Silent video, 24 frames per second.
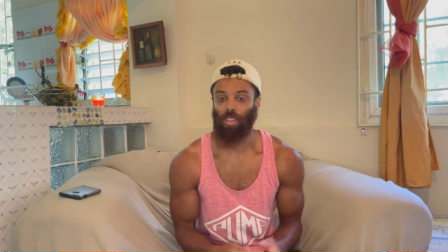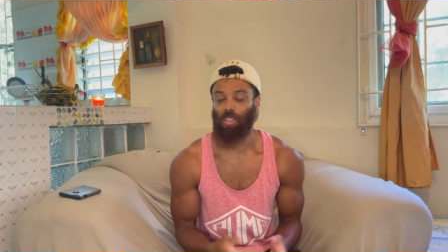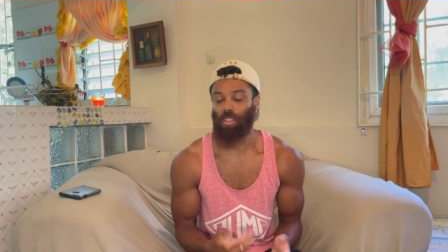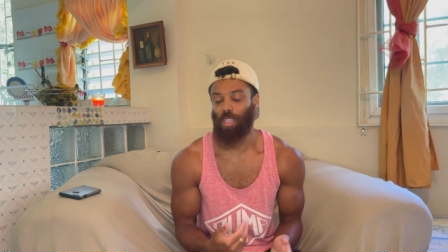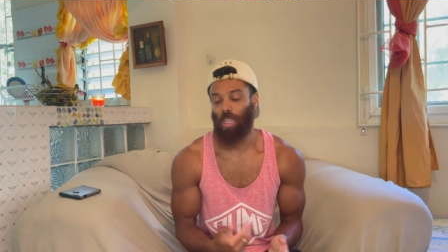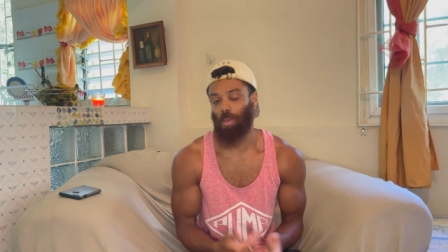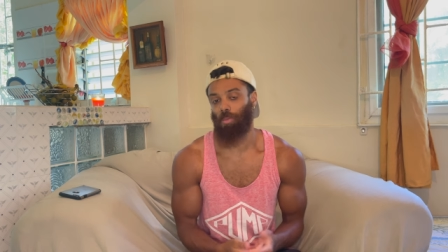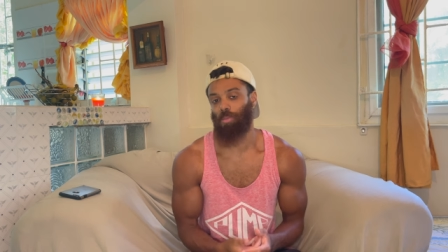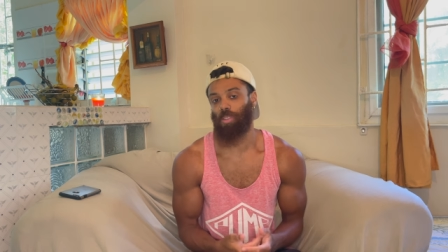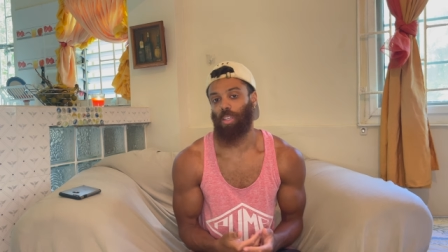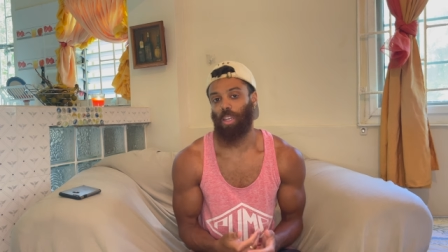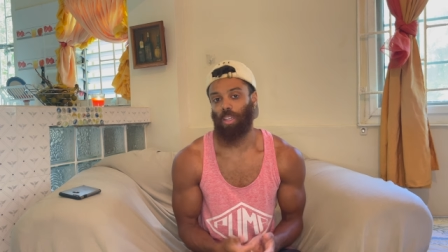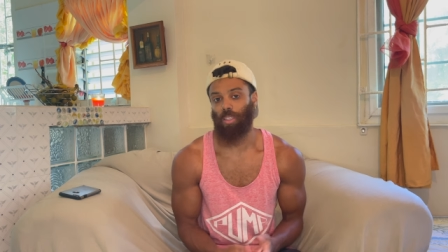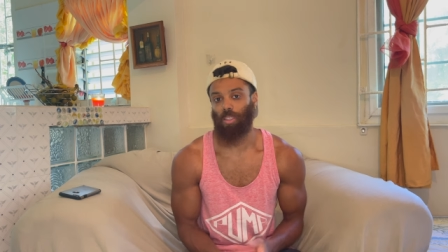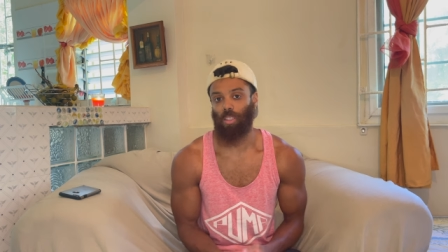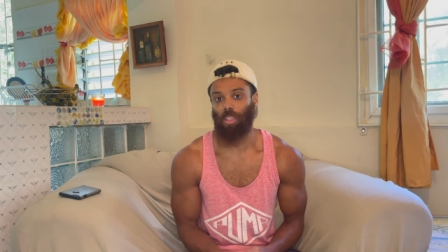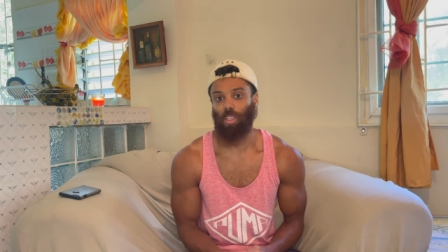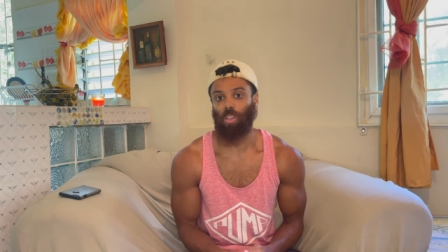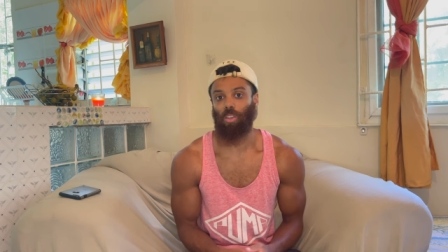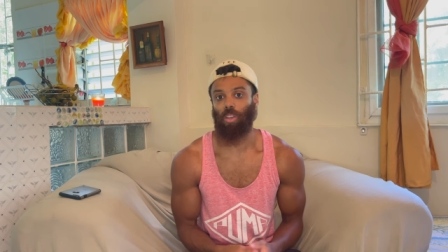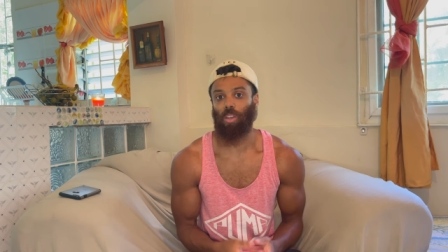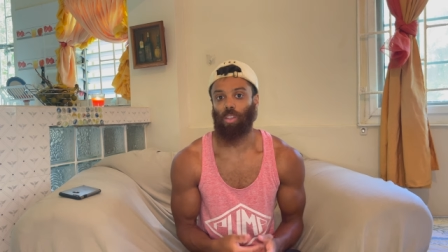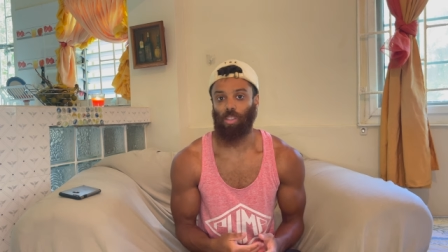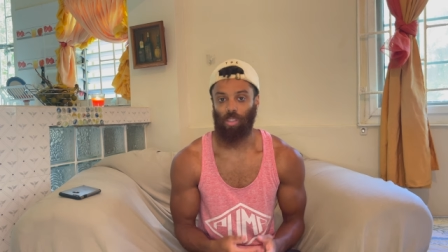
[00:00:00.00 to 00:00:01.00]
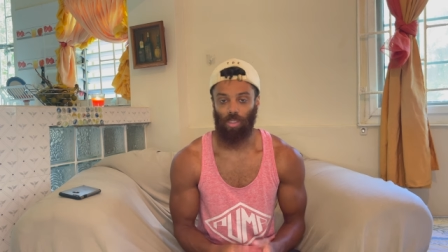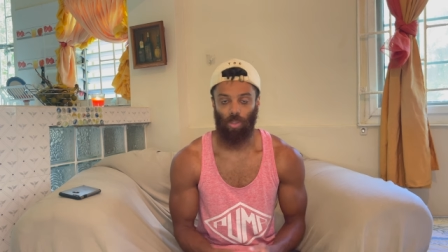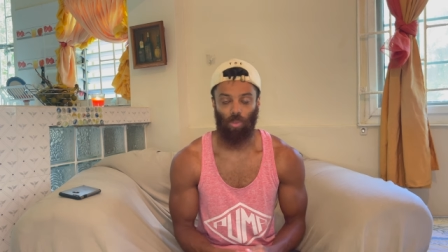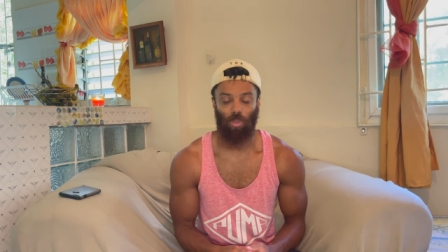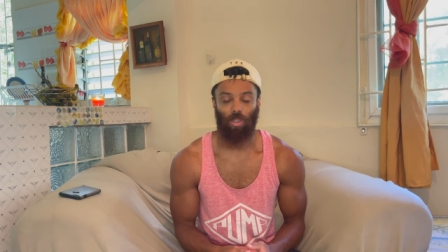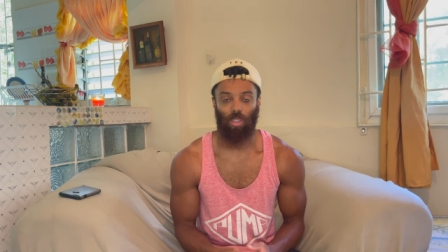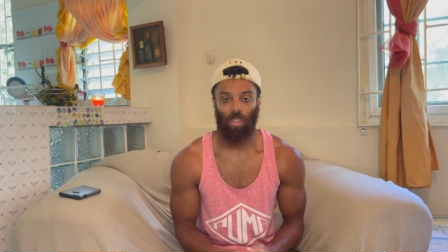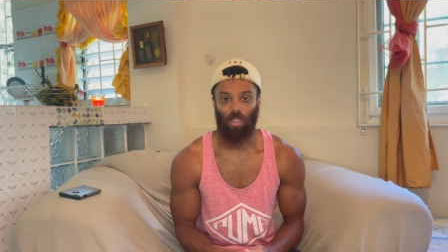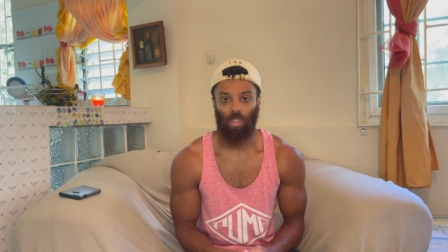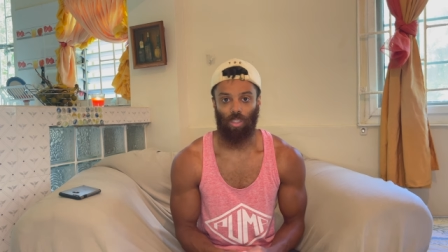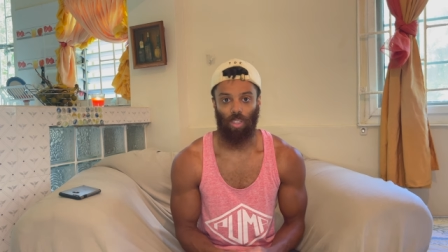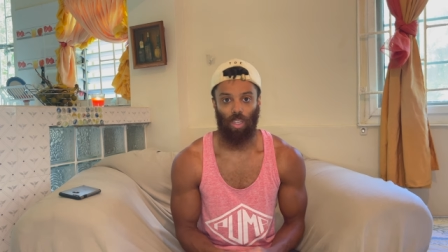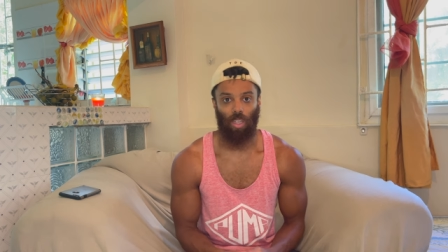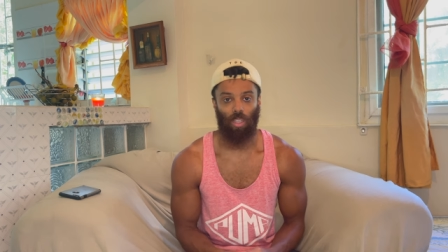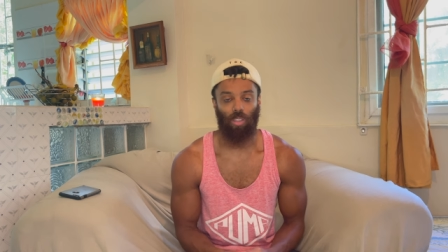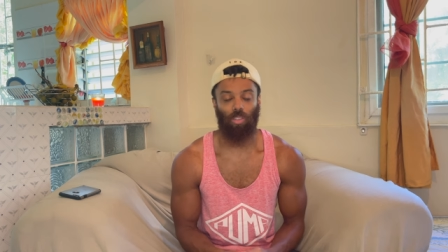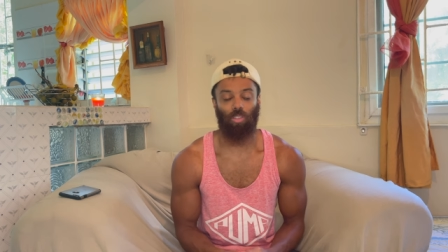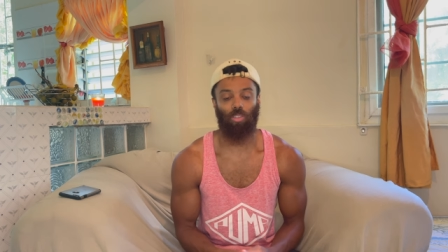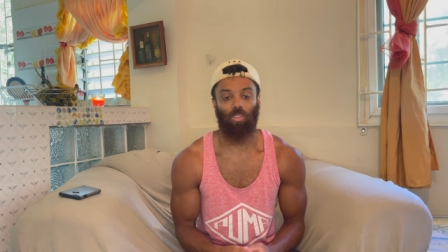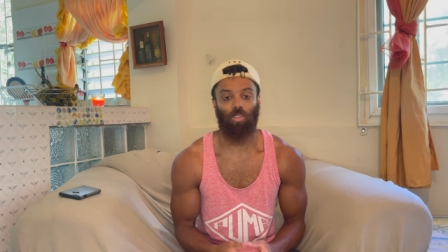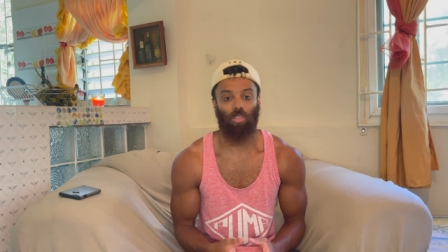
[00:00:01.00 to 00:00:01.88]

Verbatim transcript: Same exact thing you guys do in the States,